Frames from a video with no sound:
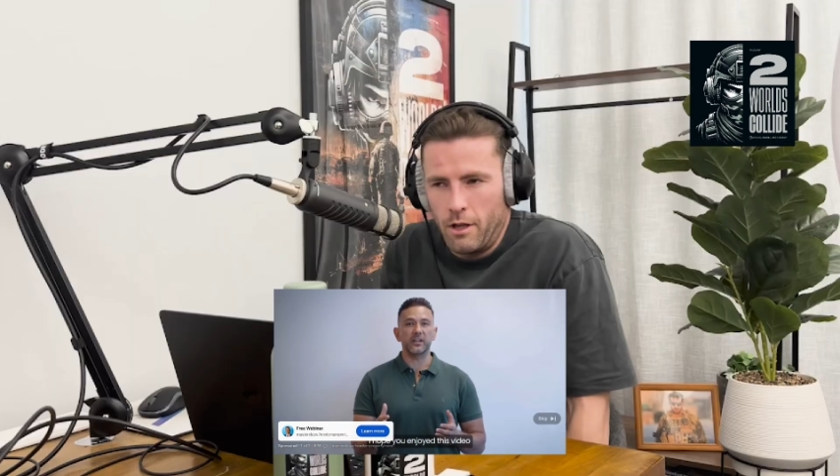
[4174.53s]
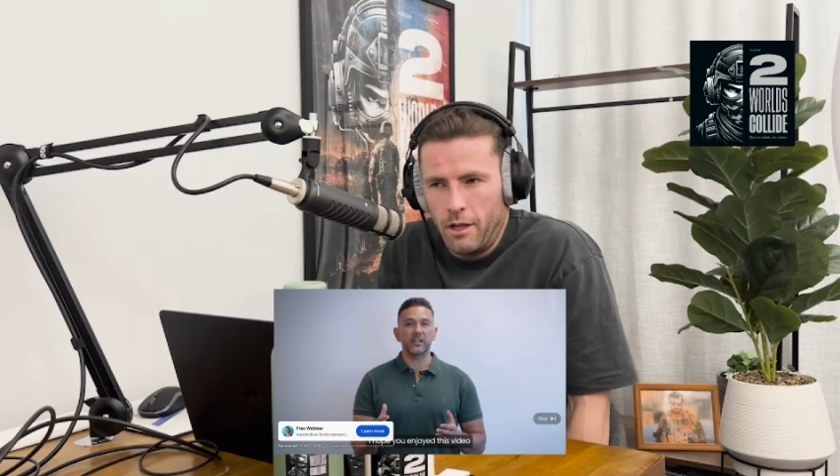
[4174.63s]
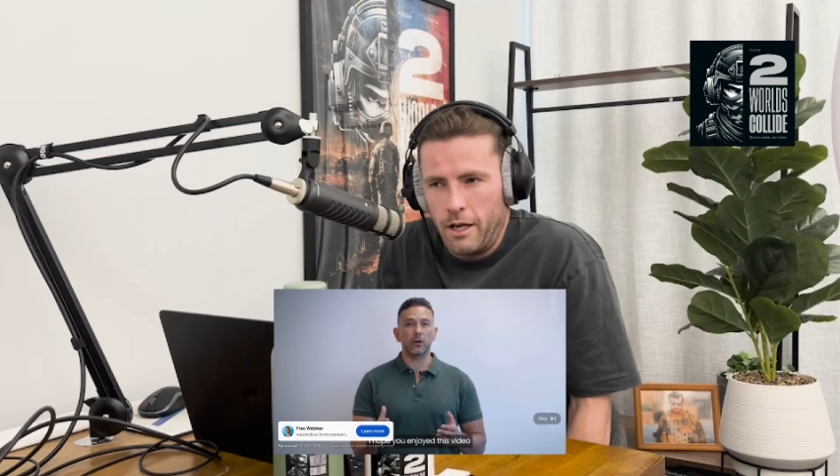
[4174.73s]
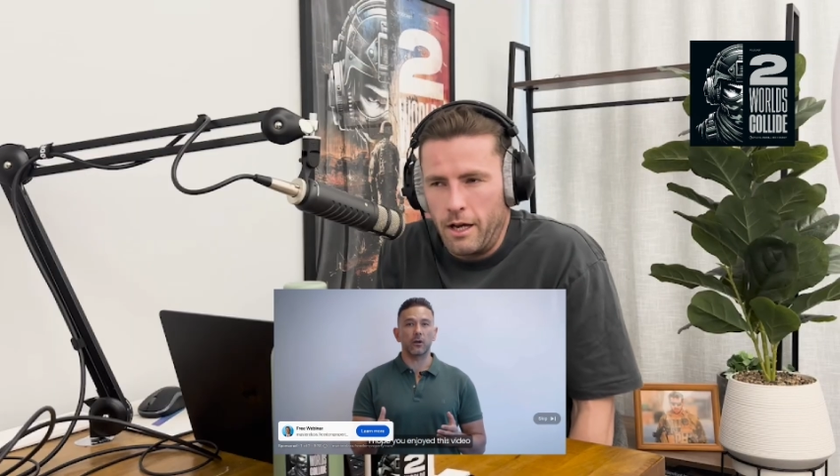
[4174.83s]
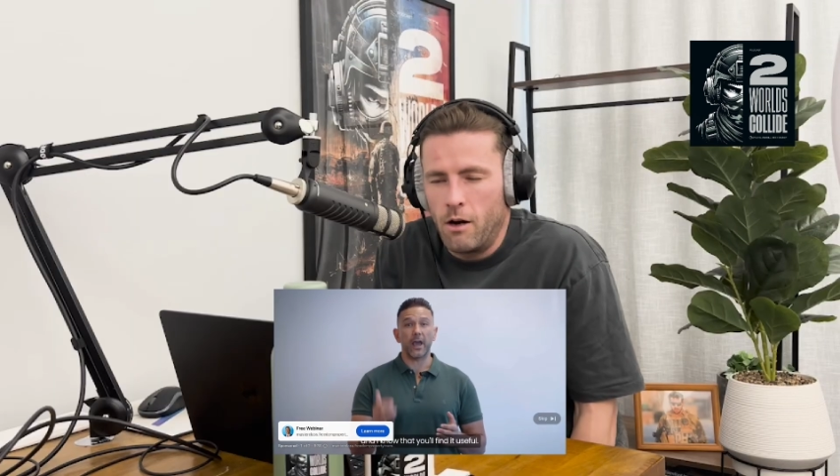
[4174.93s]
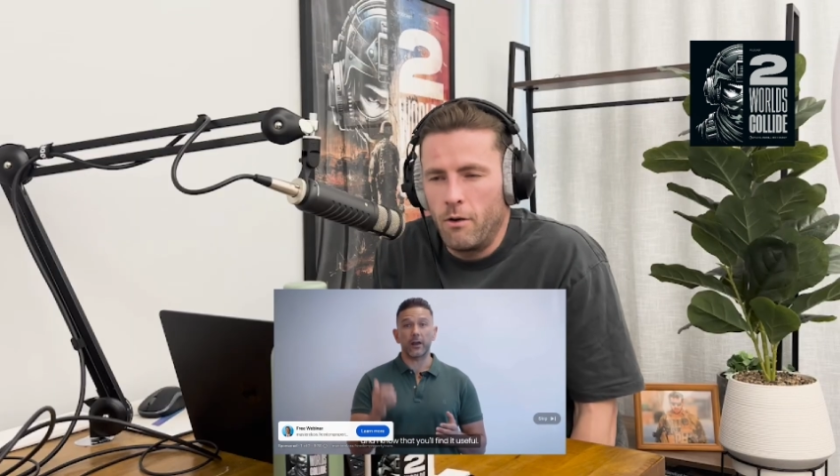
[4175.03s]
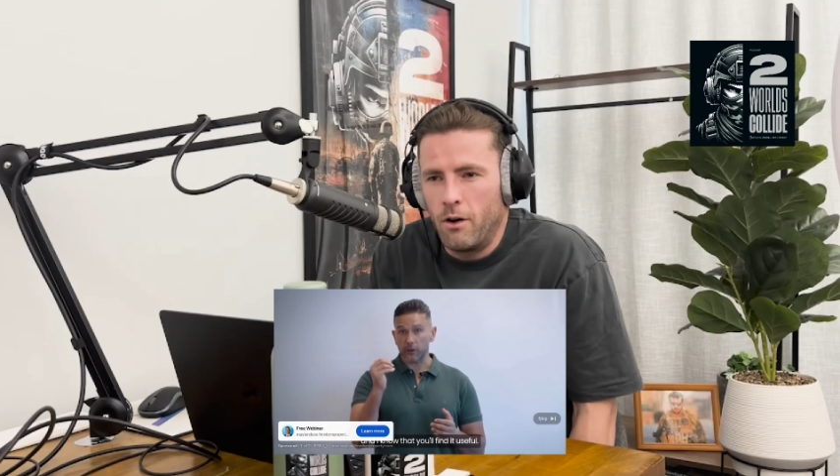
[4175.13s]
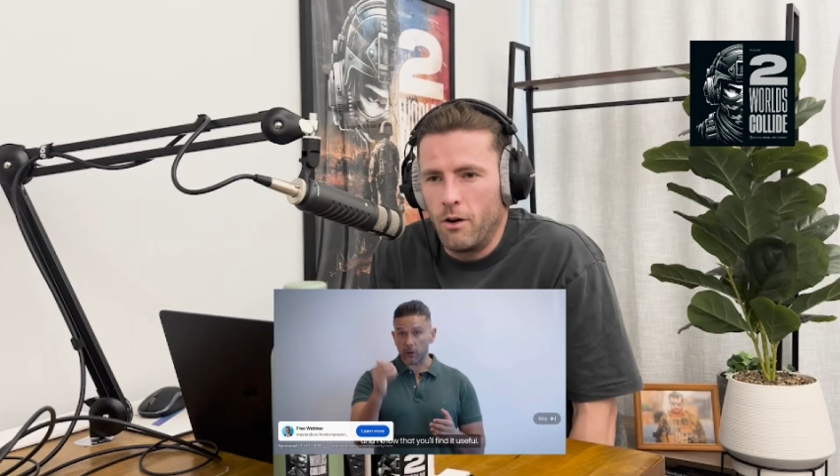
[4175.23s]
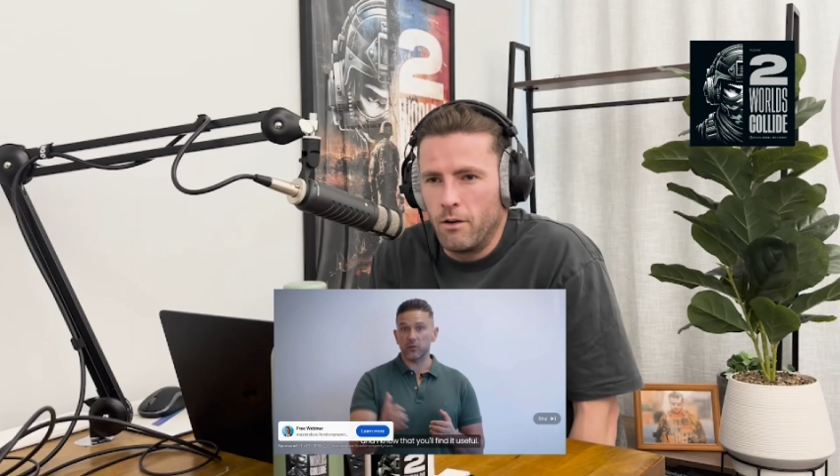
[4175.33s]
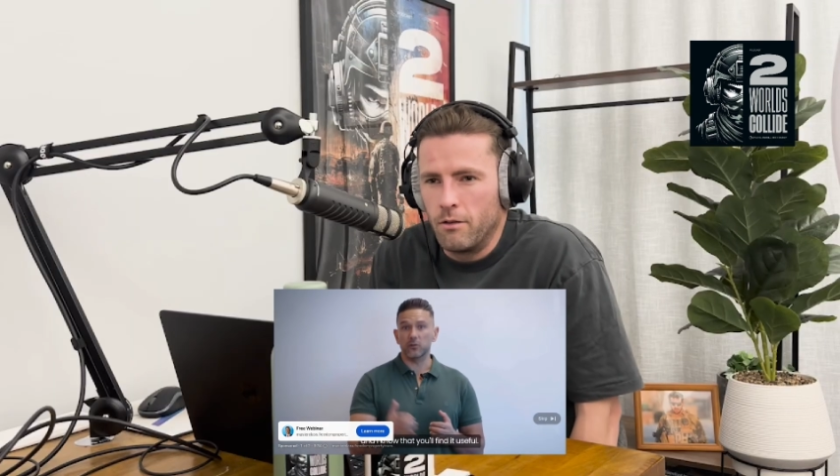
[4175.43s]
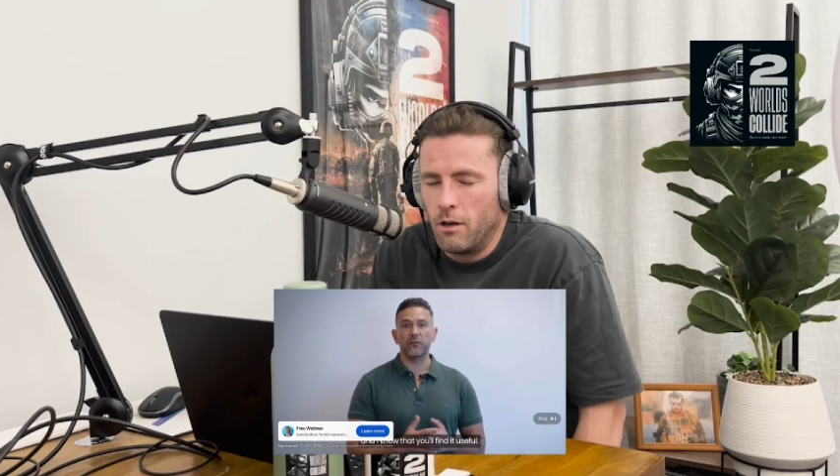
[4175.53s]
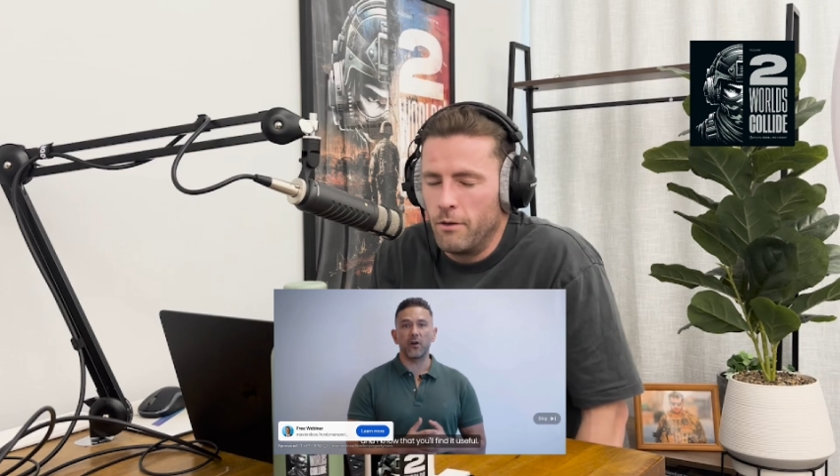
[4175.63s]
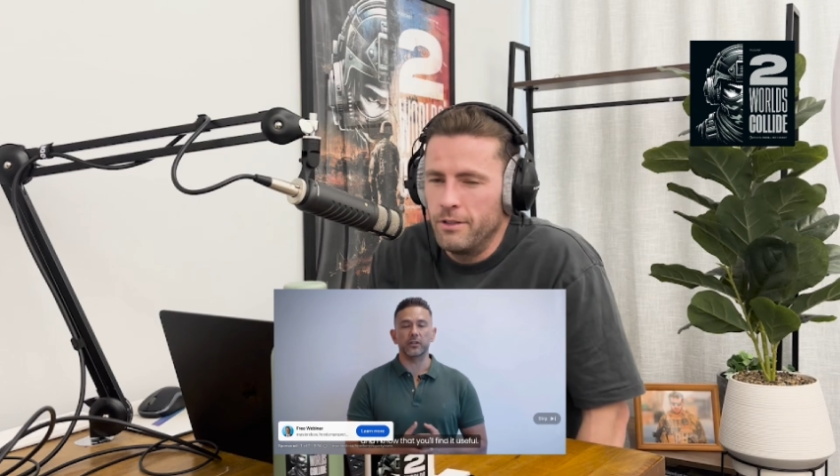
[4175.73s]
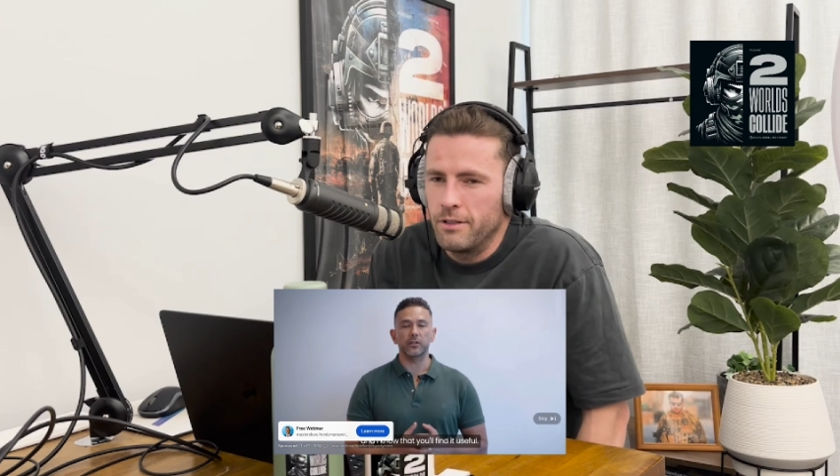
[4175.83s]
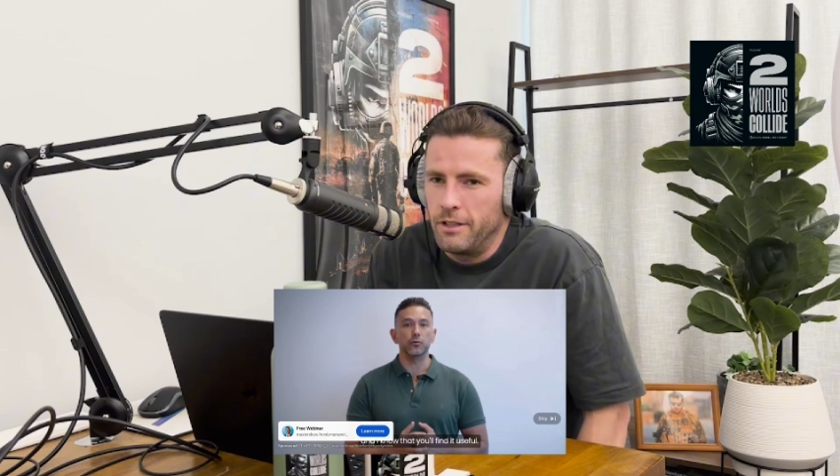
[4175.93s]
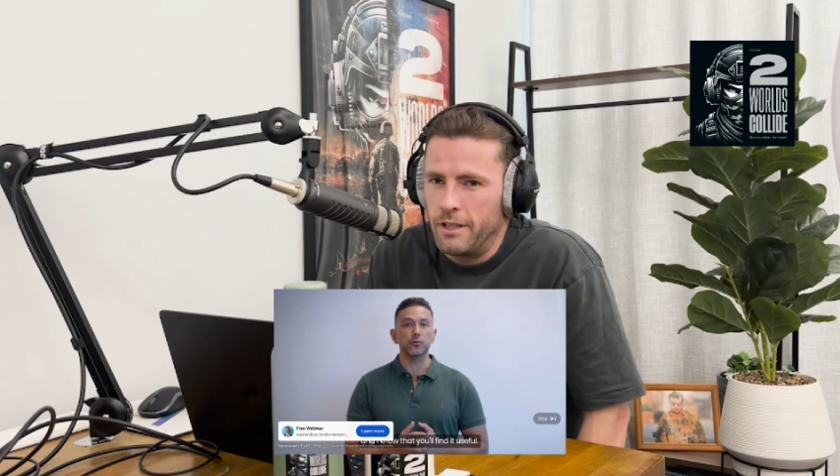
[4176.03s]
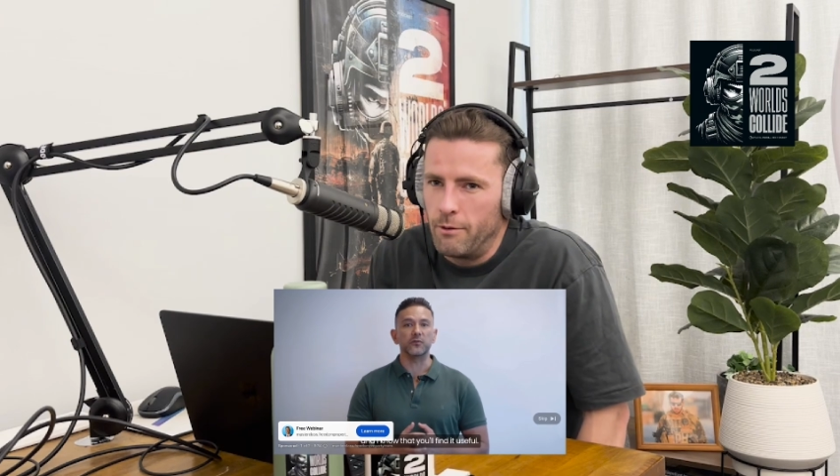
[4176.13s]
yeah, obviously